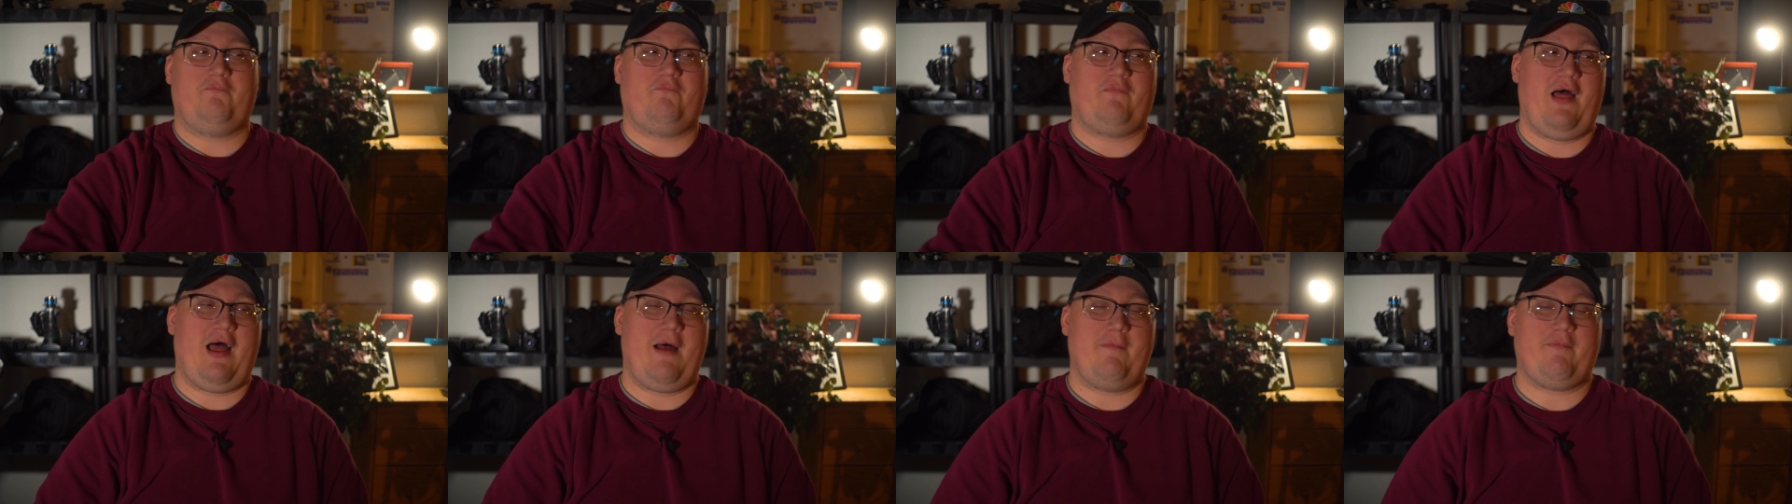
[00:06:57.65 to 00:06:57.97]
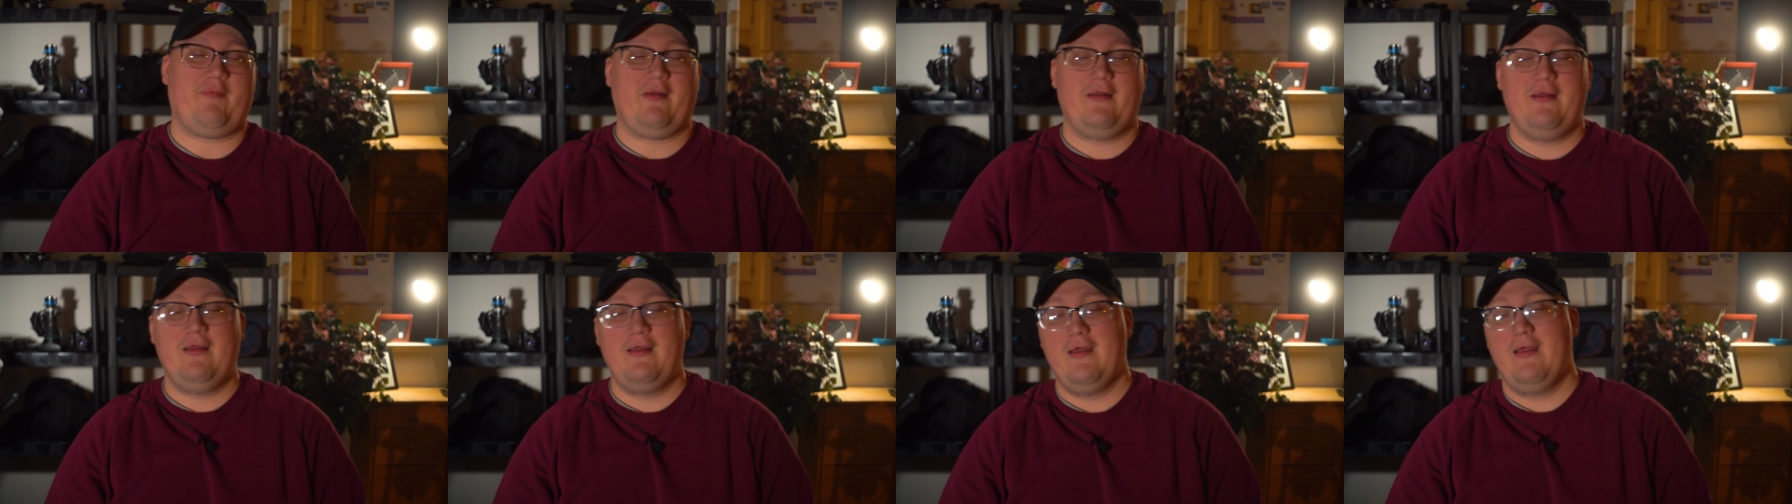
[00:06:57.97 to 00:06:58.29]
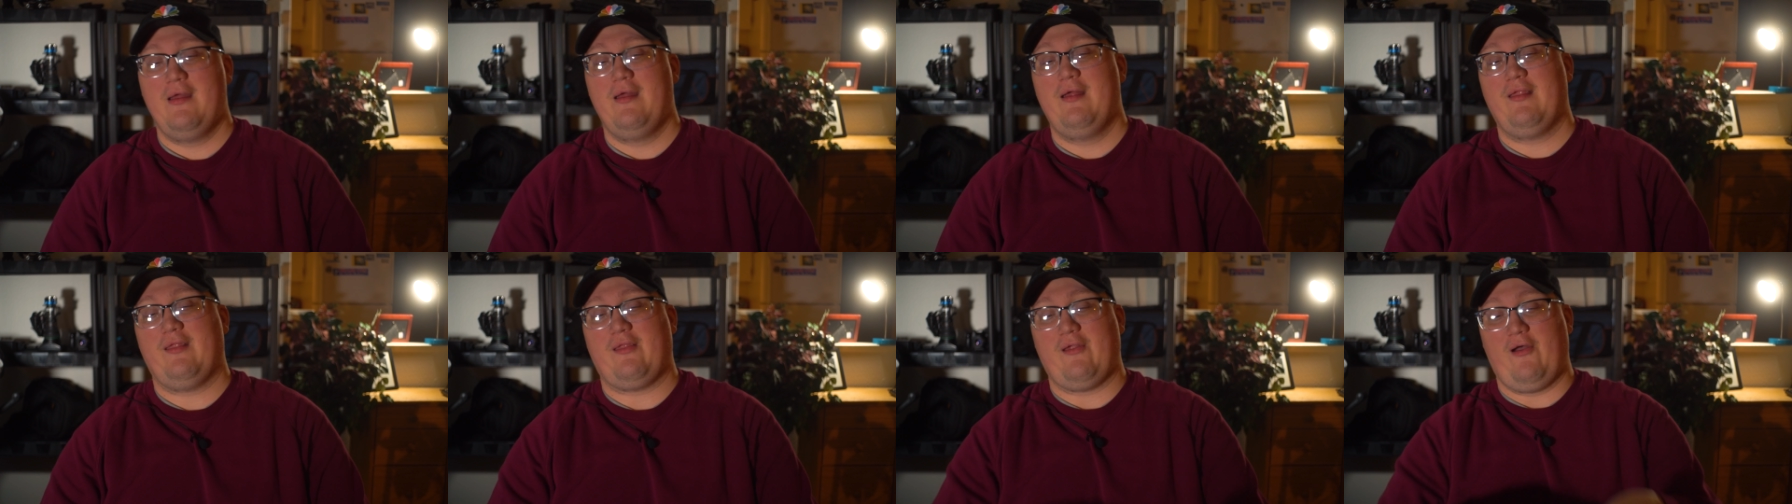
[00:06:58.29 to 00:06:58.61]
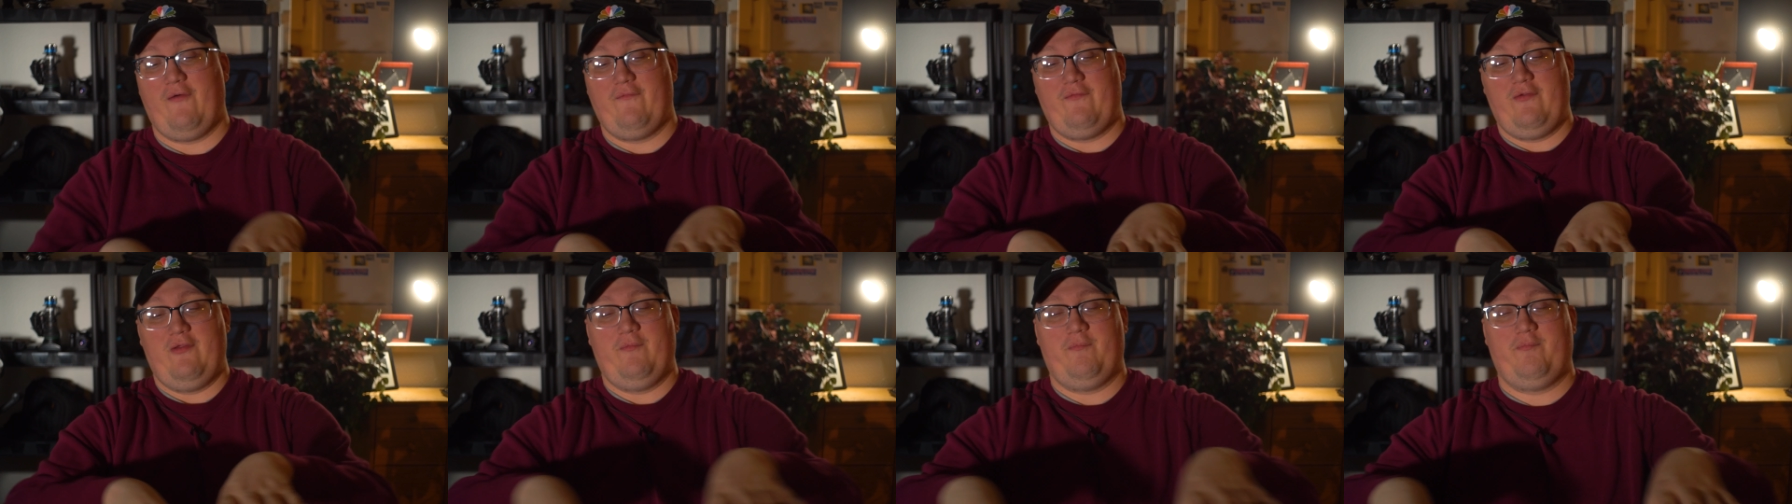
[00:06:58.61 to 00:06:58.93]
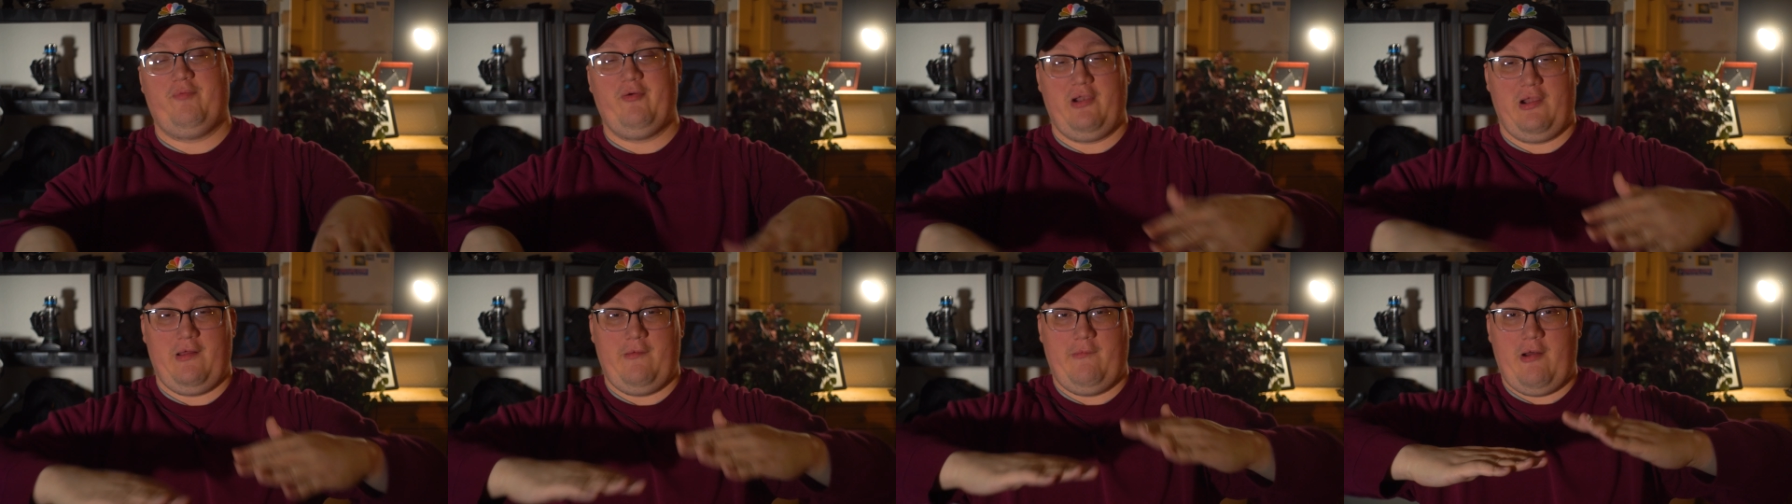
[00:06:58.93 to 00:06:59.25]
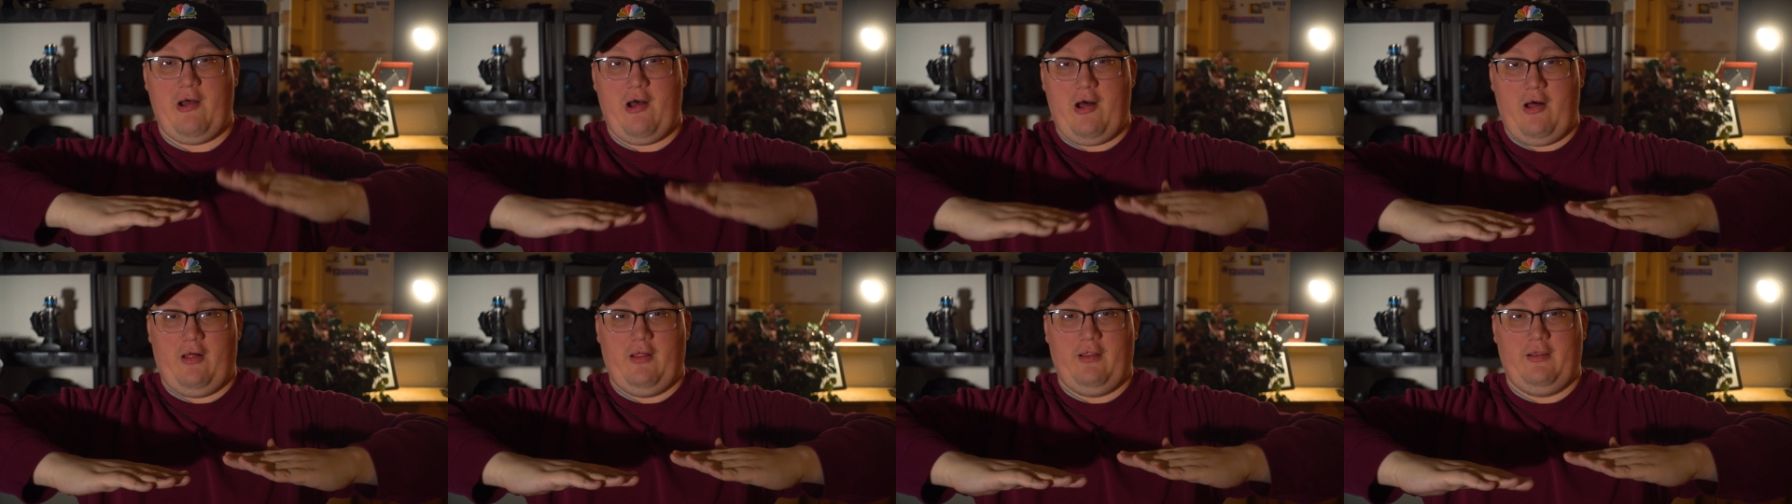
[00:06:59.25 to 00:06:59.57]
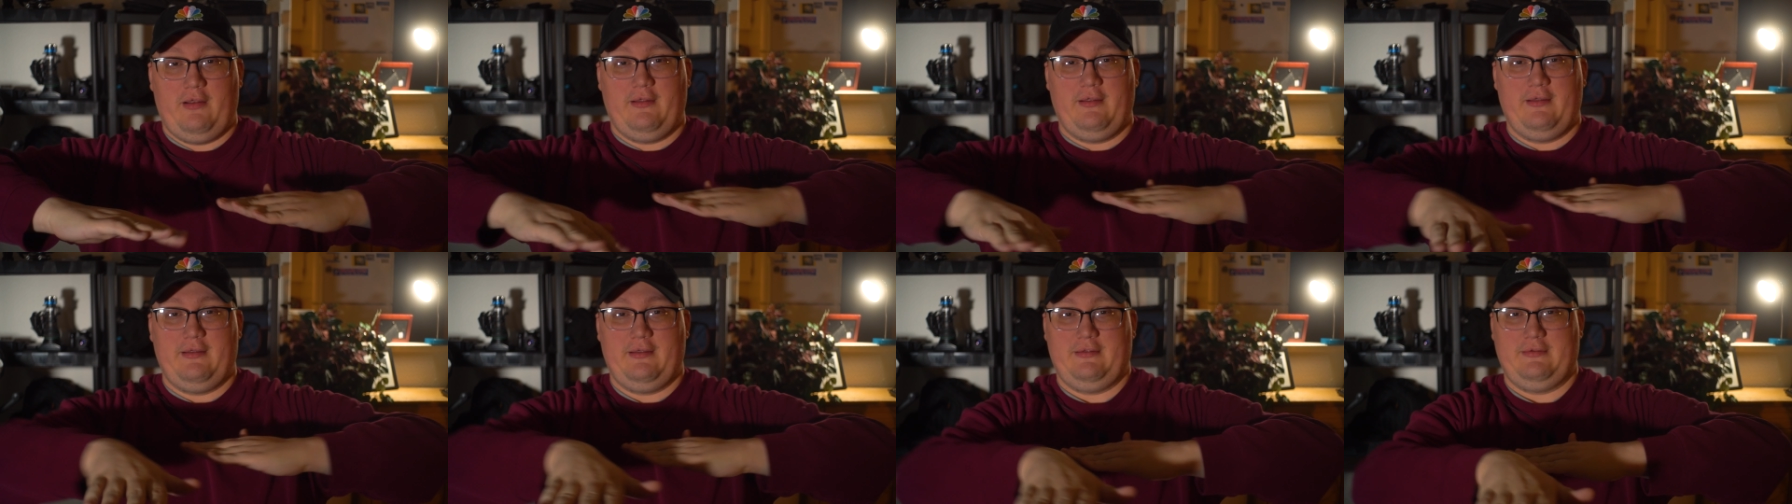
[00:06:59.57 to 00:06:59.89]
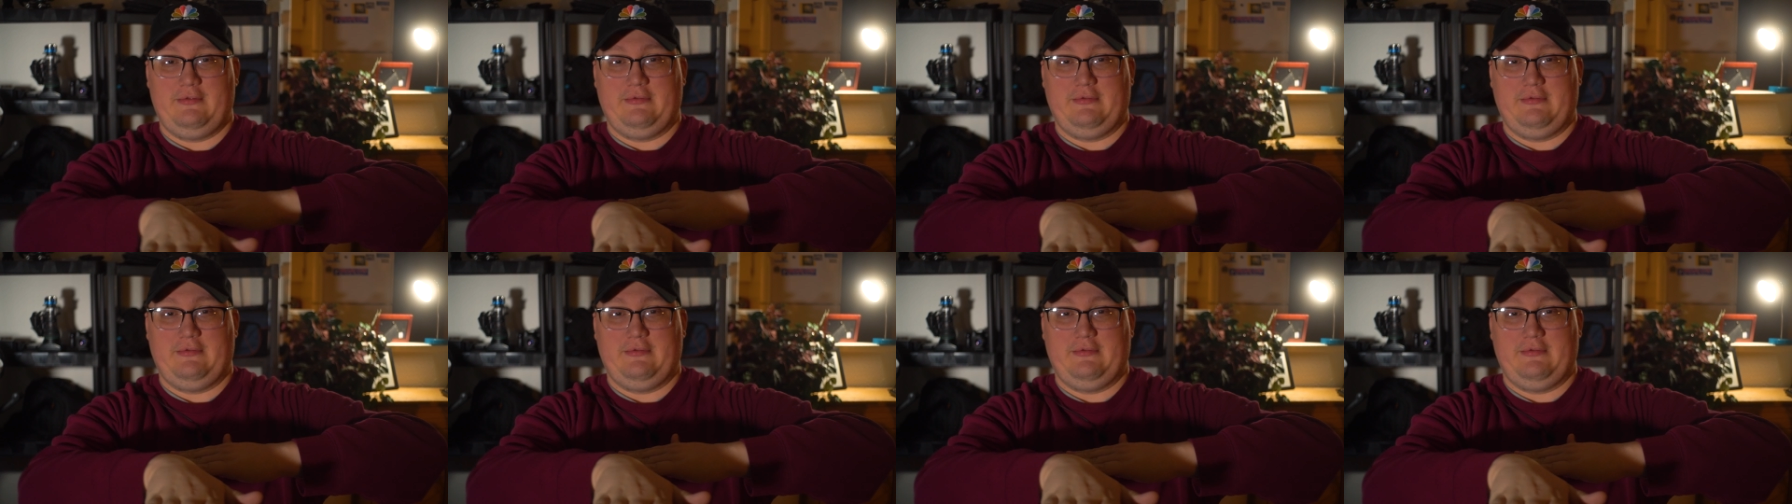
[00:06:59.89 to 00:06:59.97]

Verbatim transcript: pop. So if you put them all